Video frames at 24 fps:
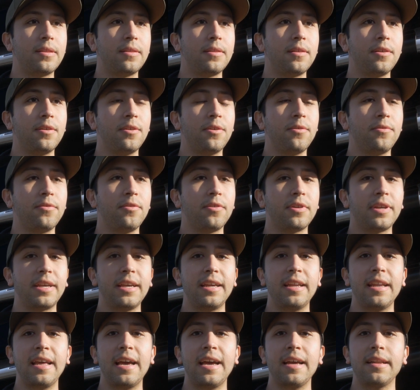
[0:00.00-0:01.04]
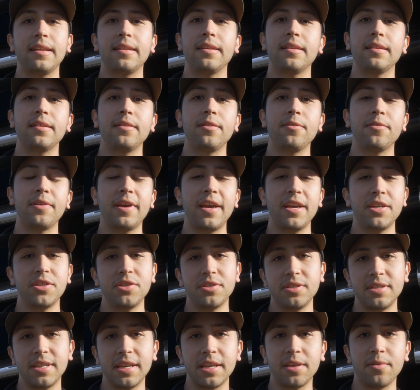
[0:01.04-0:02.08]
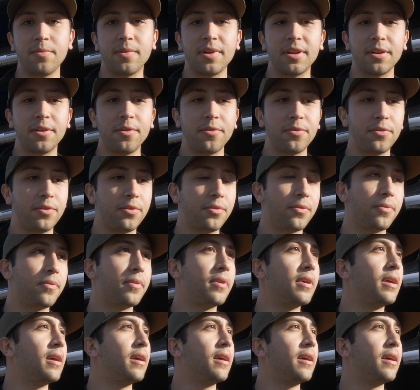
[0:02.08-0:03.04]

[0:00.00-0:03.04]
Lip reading: Looking at locations that you want to go to,